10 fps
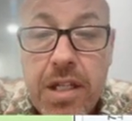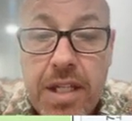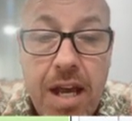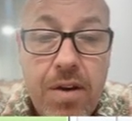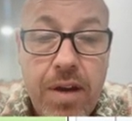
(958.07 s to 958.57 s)

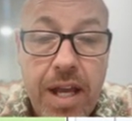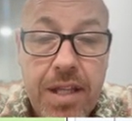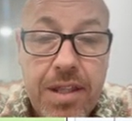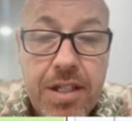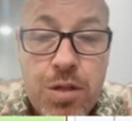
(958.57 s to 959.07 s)
Now,
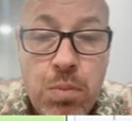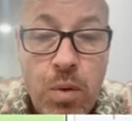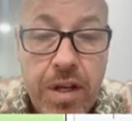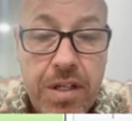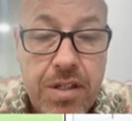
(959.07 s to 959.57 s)
at this
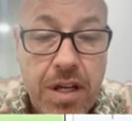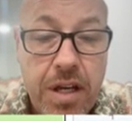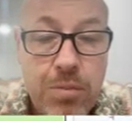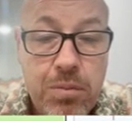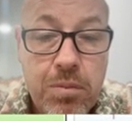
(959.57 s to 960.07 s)
point in
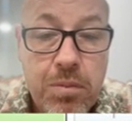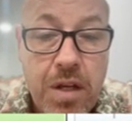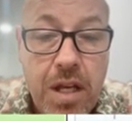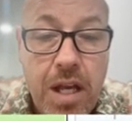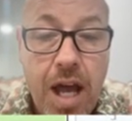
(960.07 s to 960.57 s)
time,
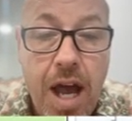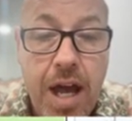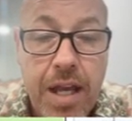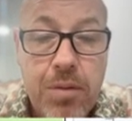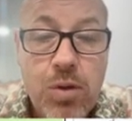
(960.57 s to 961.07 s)

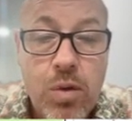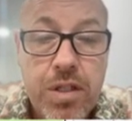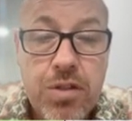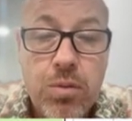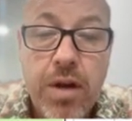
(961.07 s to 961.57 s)
I am going
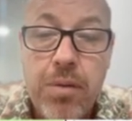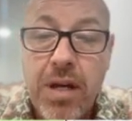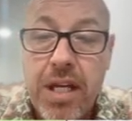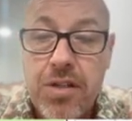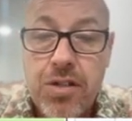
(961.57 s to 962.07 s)
to write
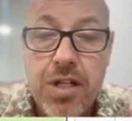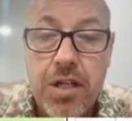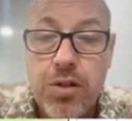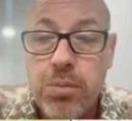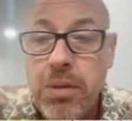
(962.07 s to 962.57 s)
my introductory